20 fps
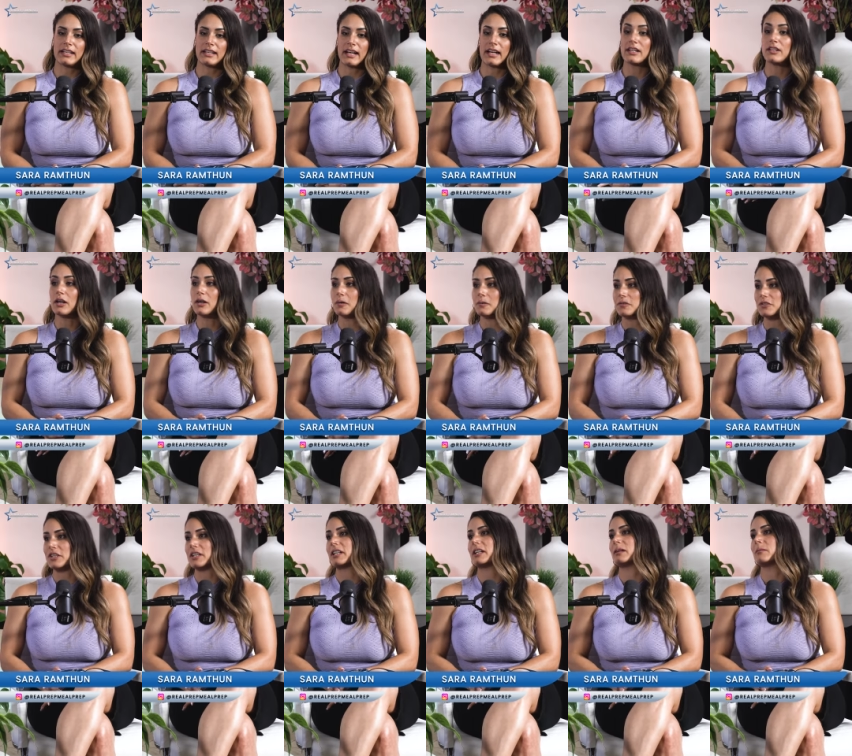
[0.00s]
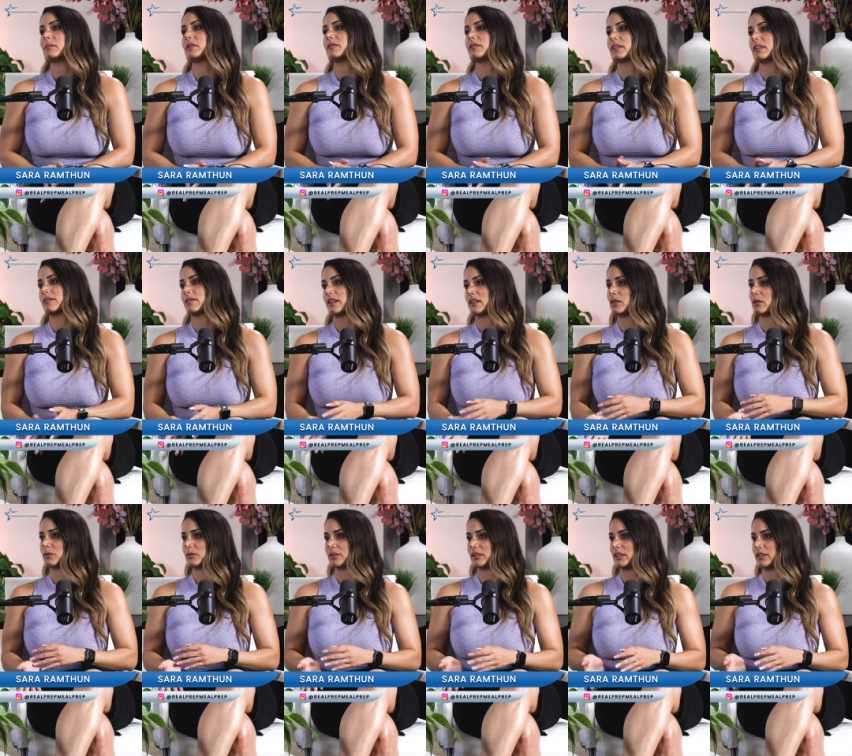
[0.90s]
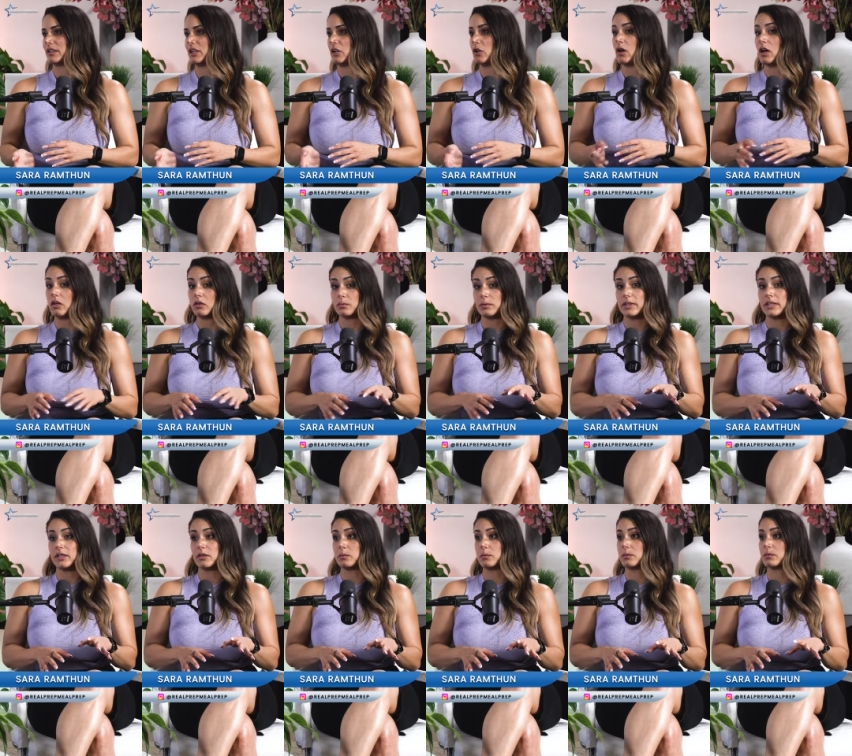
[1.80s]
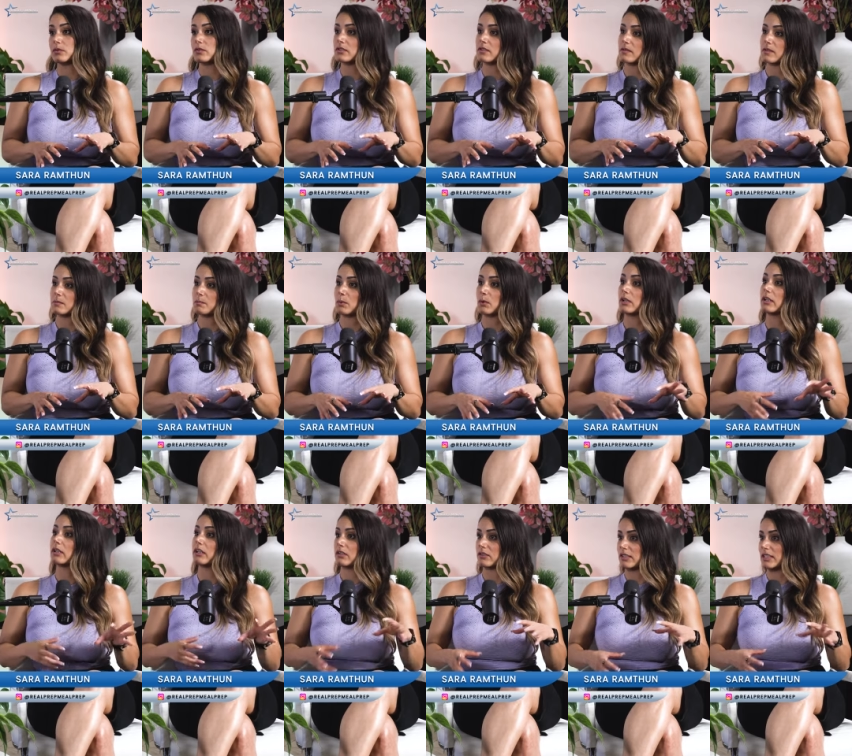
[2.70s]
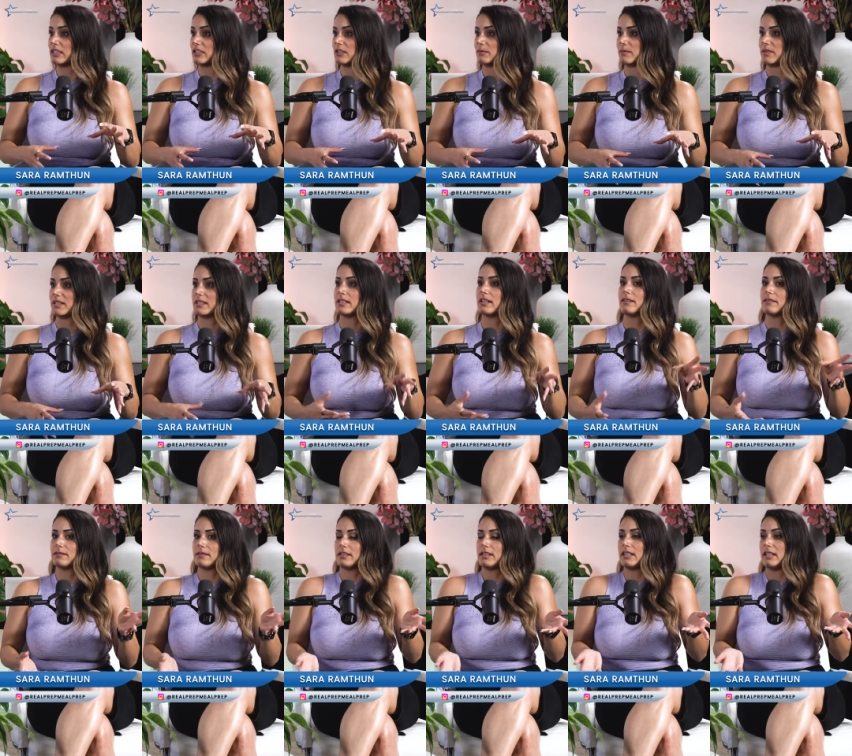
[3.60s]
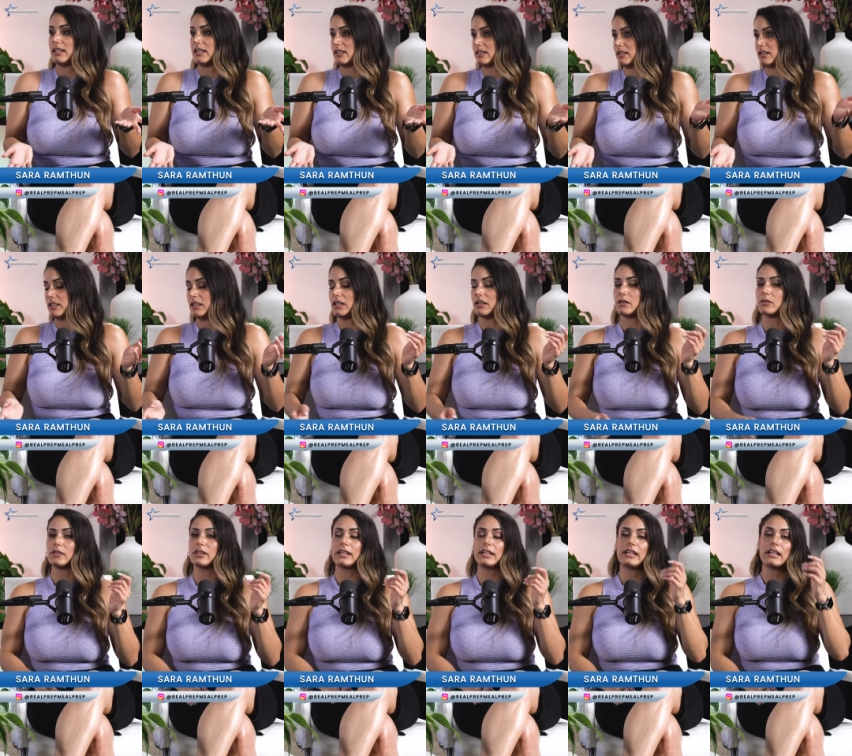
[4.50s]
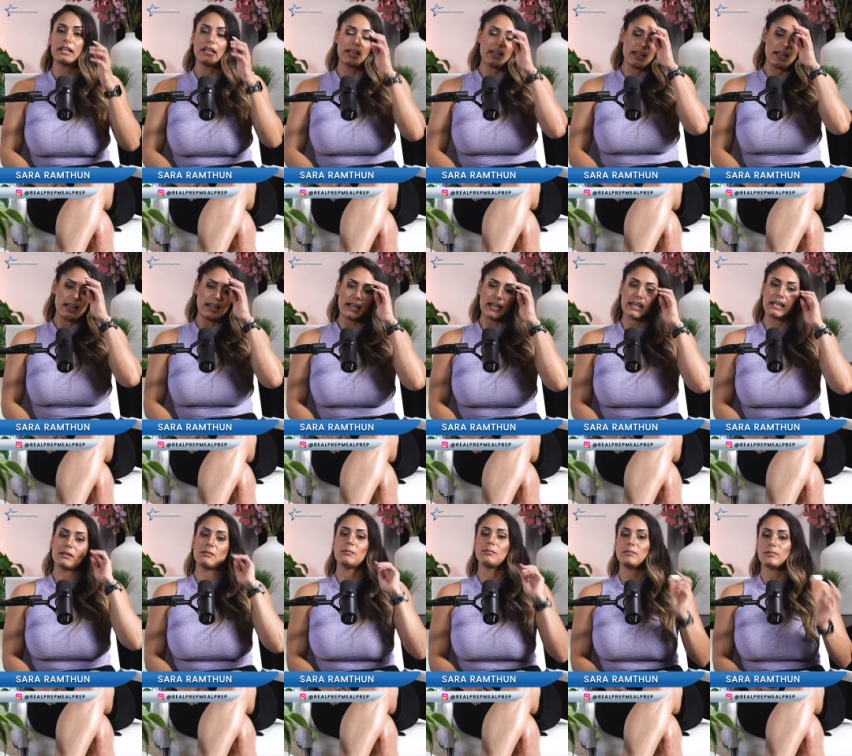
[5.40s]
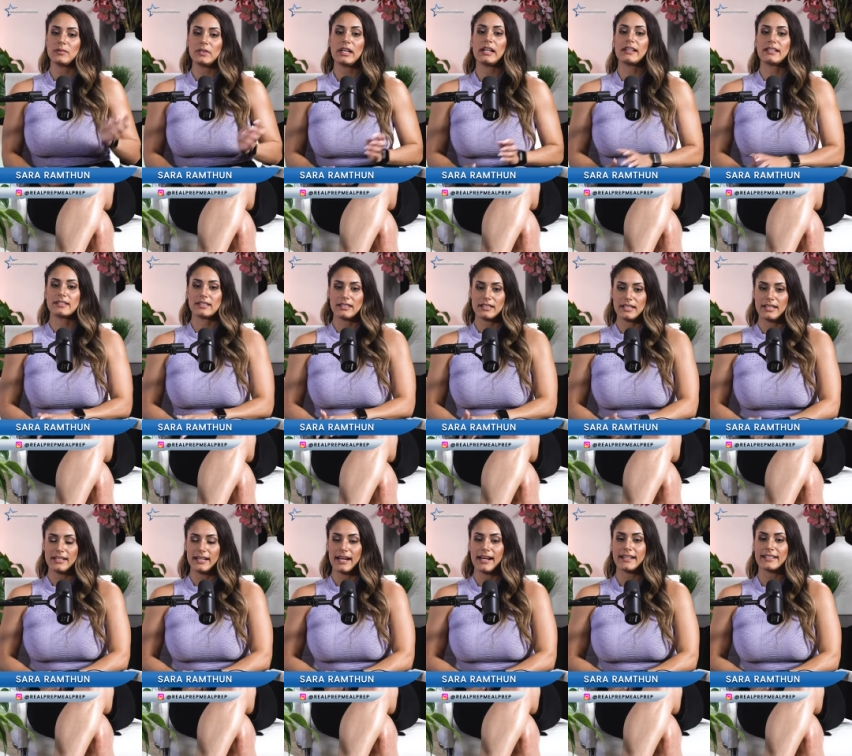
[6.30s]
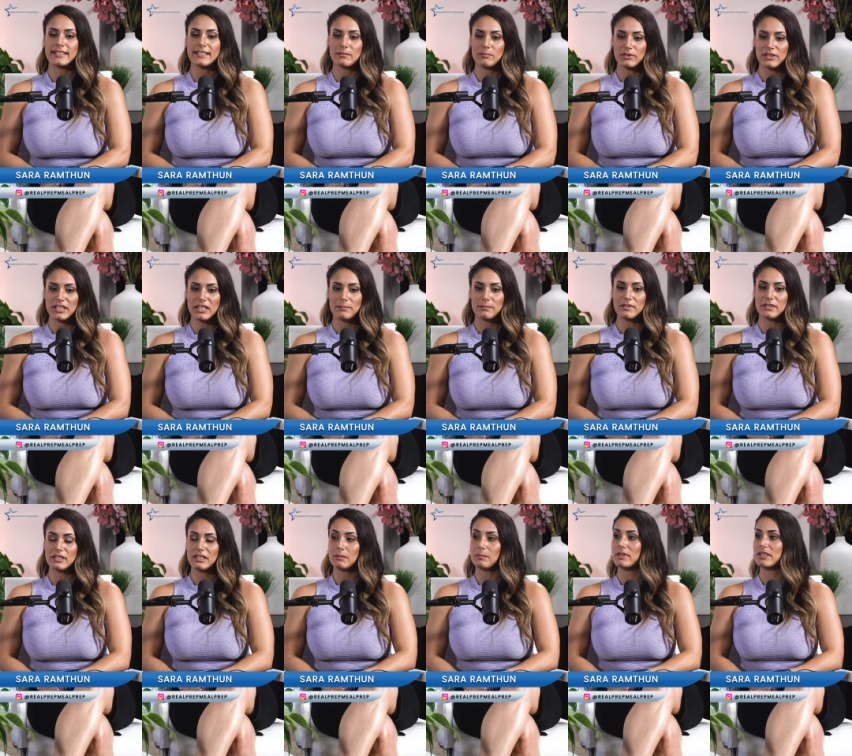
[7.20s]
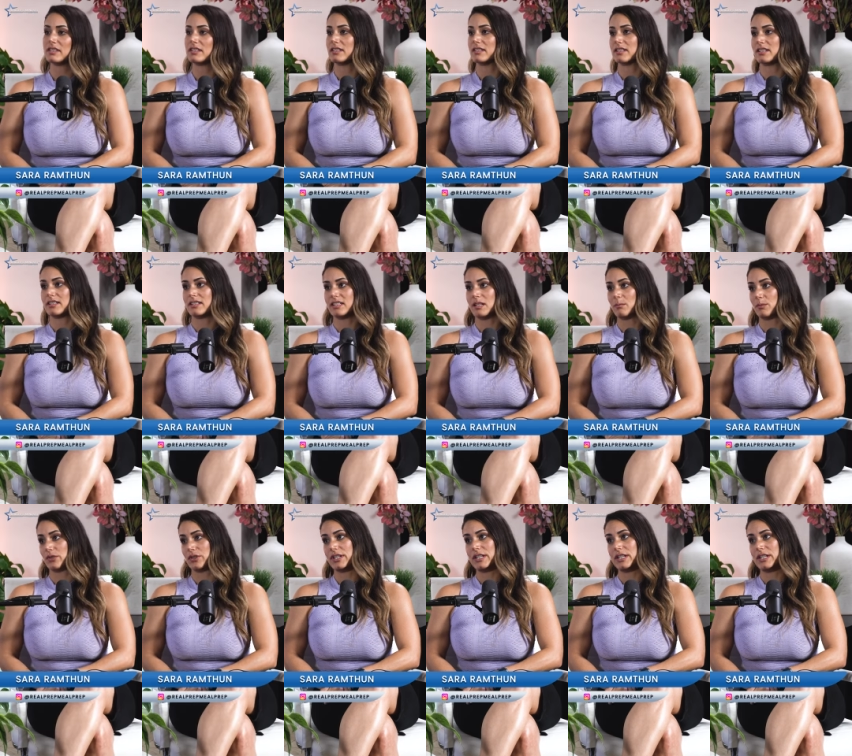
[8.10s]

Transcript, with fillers: And I coach him, even if I don't really know. I'll read the rules of the sport and I'll teach him the stuff that he needs to know. And um, yes, he I did bring him into the business this summer.